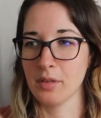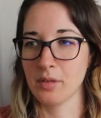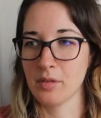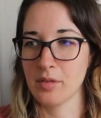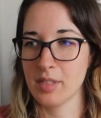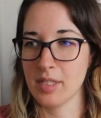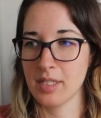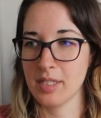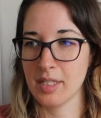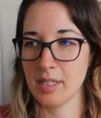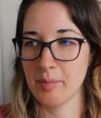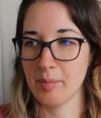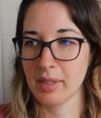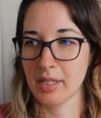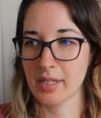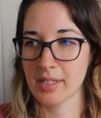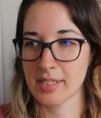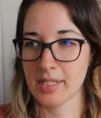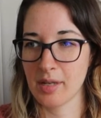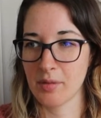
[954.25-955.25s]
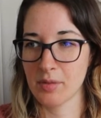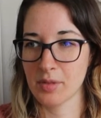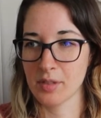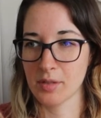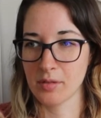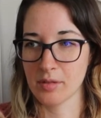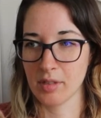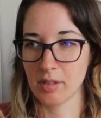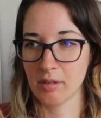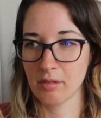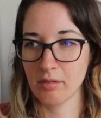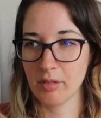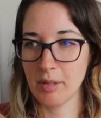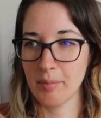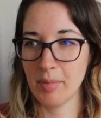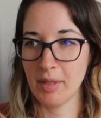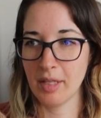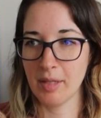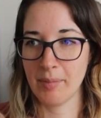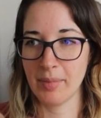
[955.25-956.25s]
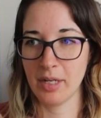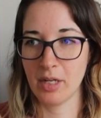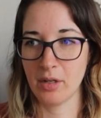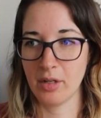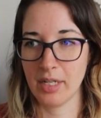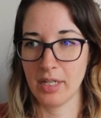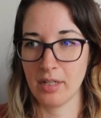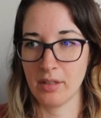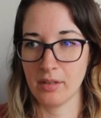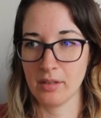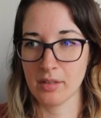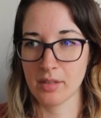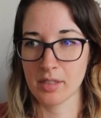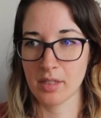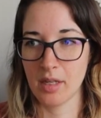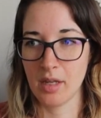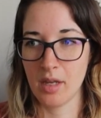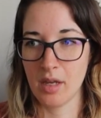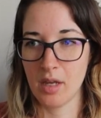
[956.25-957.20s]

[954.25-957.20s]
Lucia because I was using 3mm needles,